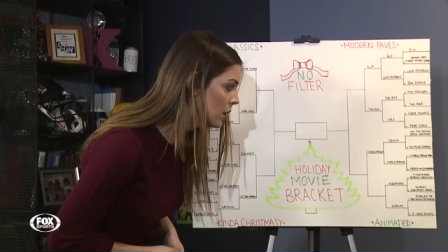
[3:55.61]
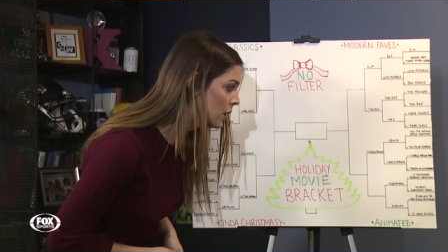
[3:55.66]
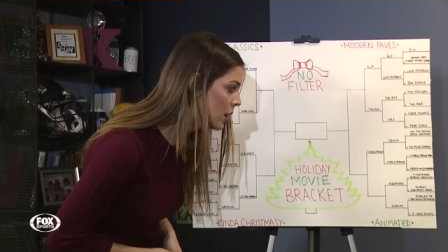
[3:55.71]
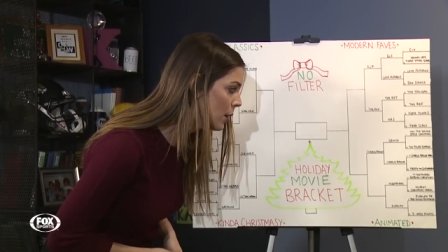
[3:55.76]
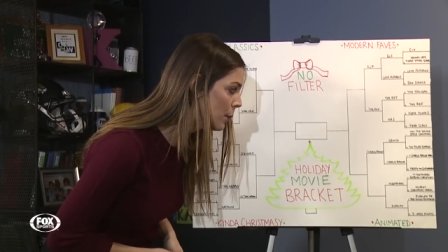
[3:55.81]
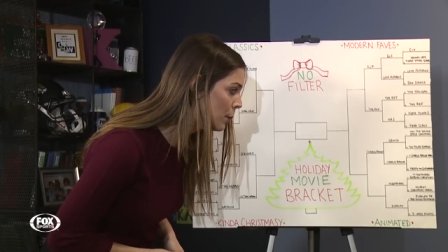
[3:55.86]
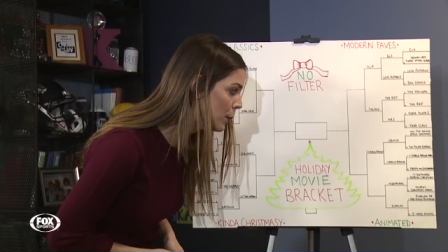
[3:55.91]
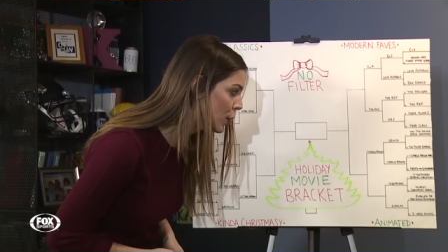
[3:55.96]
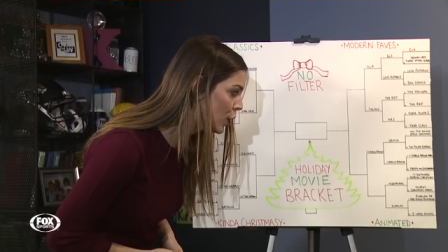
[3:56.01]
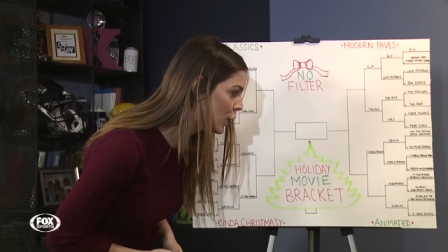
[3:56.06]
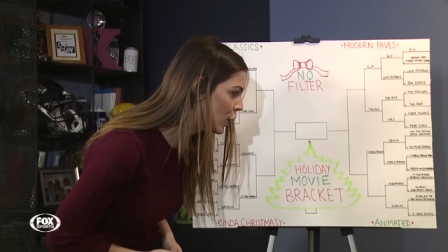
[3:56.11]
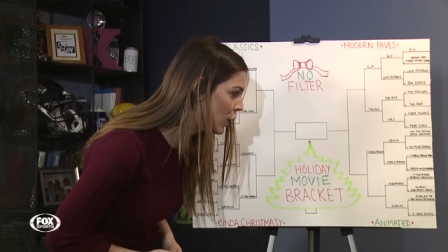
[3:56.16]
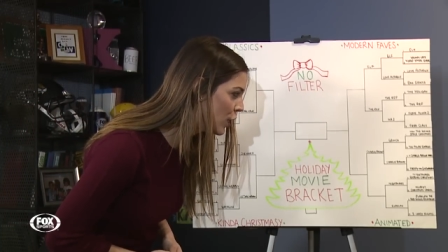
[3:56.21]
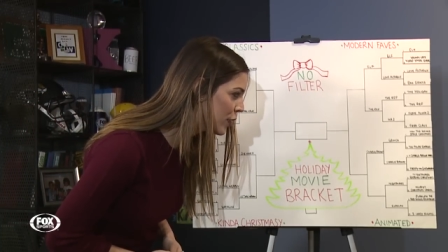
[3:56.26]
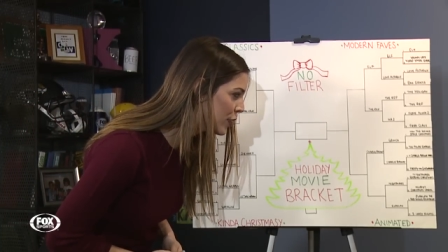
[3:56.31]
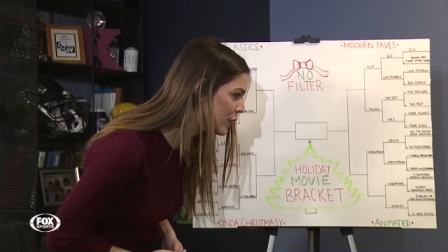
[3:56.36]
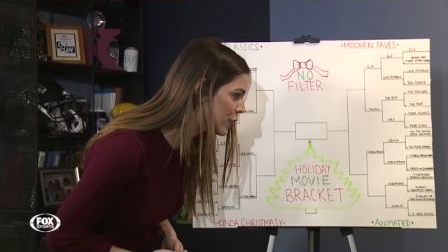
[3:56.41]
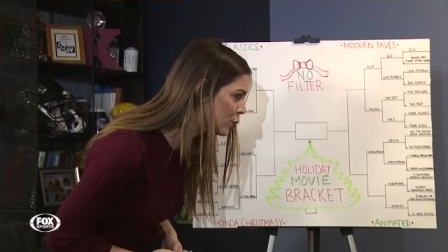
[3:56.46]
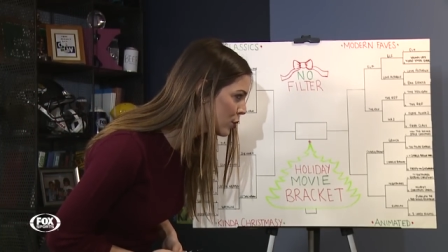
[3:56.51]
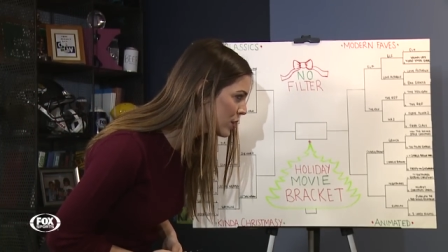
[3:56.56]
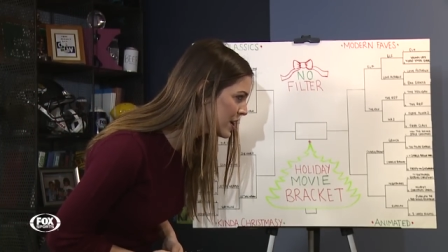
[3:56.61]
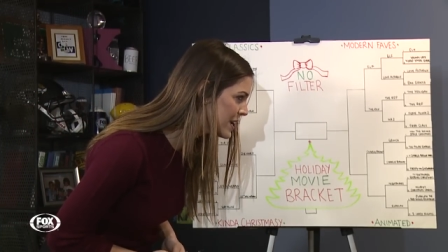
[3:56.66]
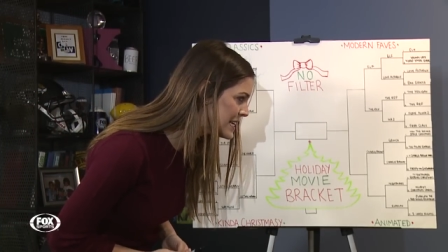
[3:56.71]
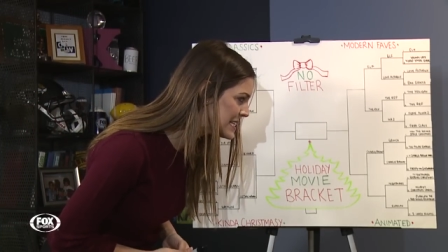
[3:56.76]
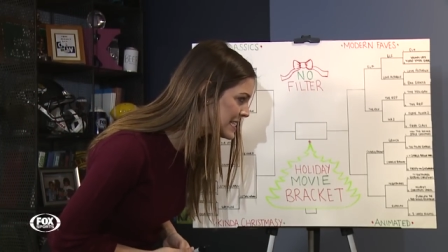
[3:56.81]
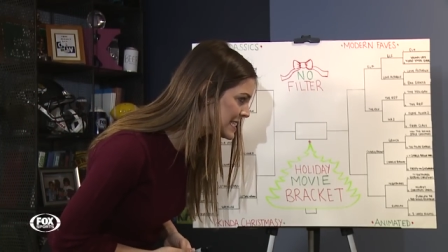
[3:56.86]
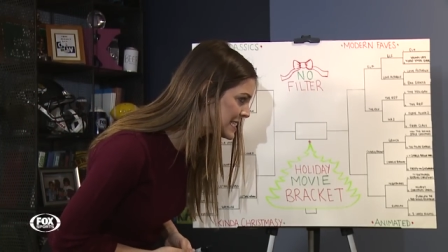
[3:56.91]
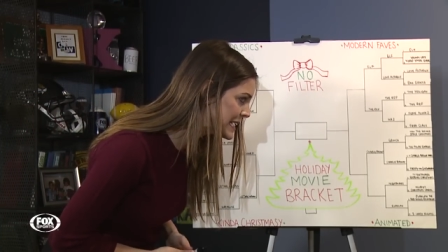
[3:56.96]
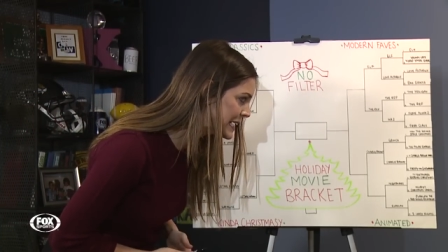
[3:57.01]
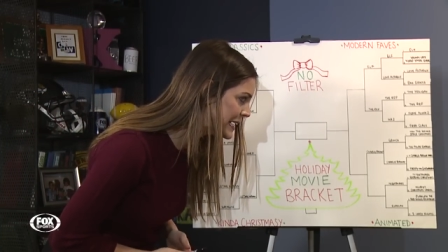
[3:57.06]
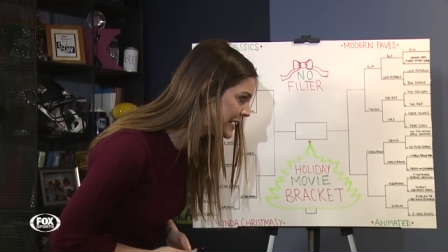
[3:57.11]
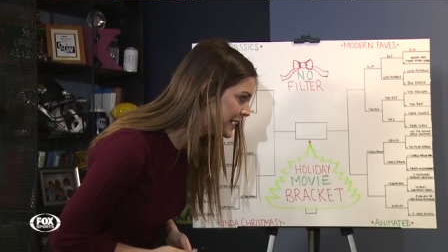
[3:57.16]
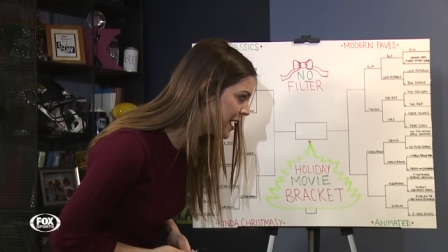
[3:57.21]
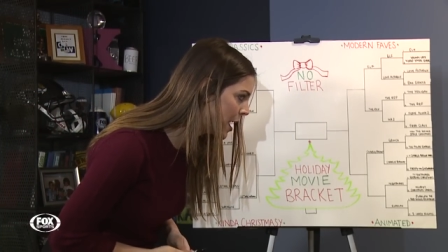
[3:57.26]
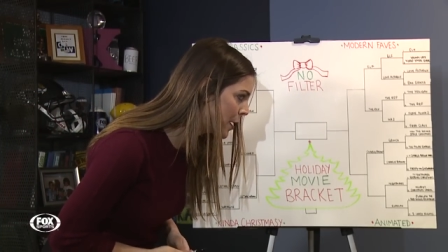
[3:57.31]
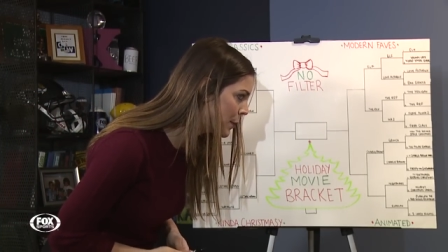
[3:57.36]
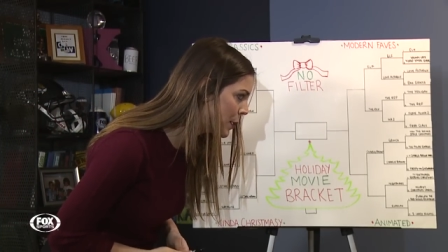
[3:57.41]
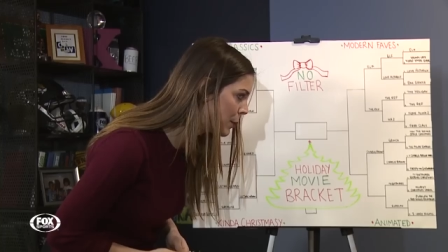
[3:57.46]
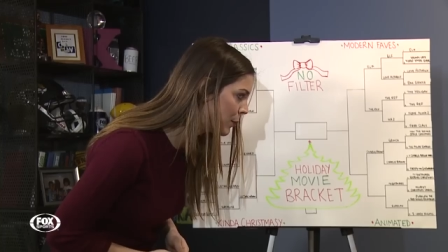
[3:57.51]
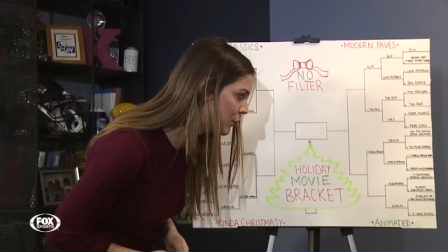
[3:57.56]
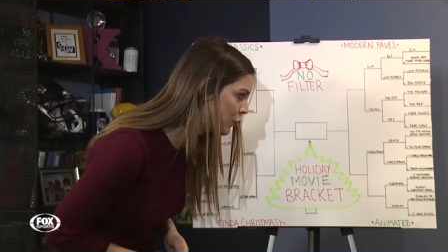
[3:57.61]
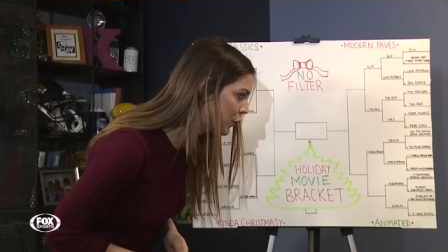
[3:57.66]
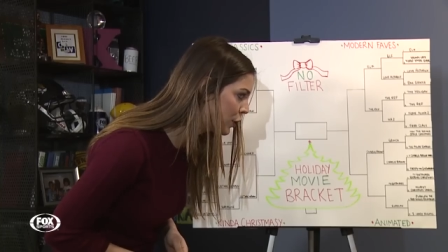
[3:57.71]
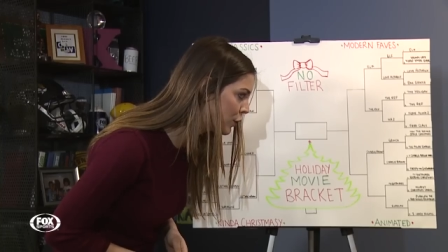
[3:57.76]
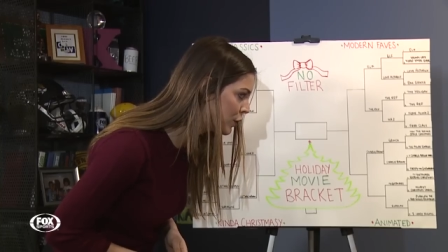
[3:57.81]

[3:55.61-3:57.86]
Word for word: number 3 seed, Nightmare Before